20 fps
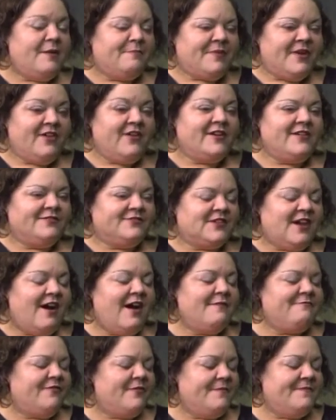period of
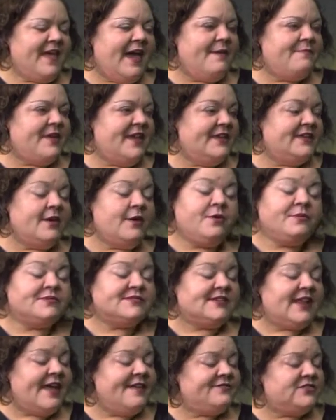time from that. It
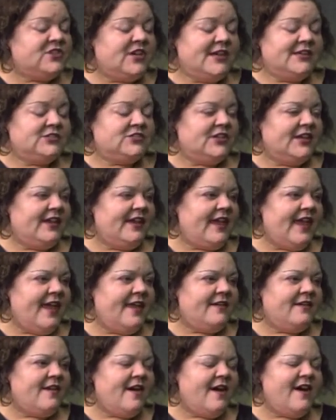was life-changing.
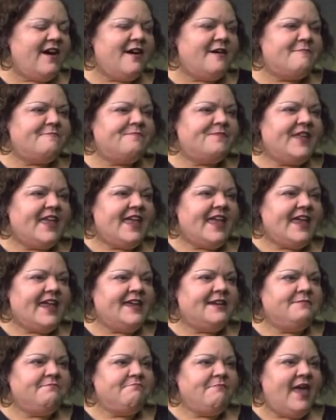And
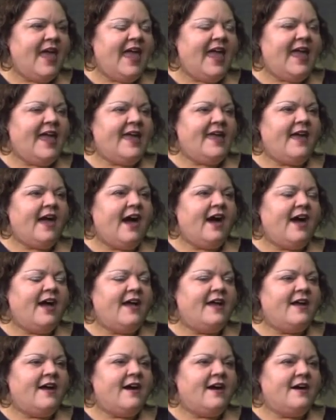in May,
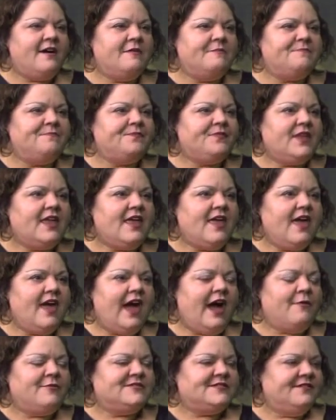
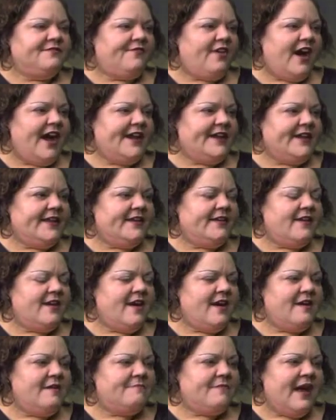I was invited,
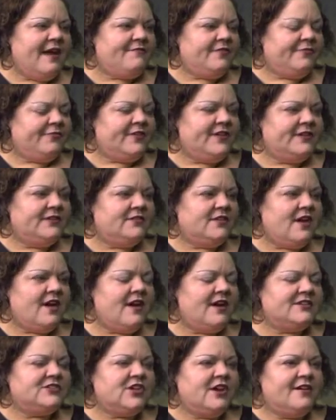I have a friend,
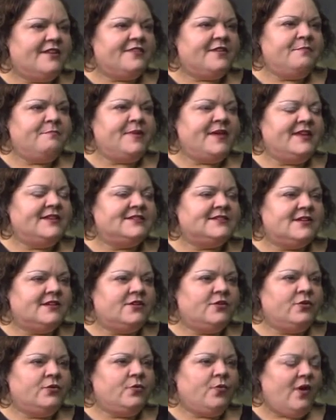Jonathan
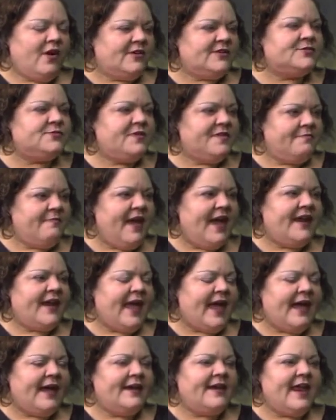Penton, who works with Mad
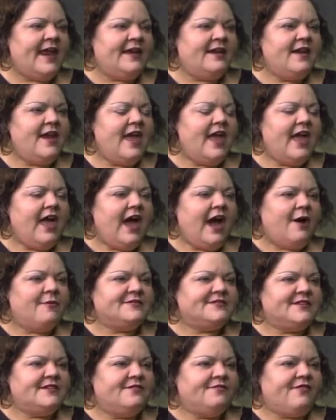Hat, and I
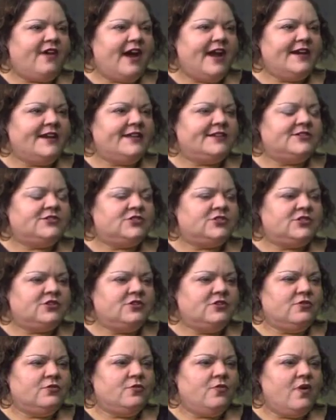was invited
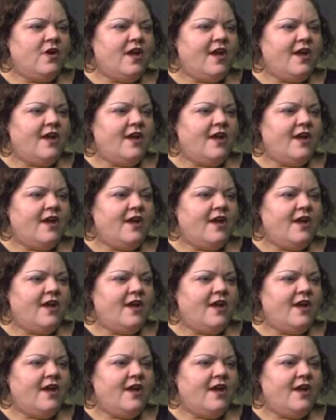to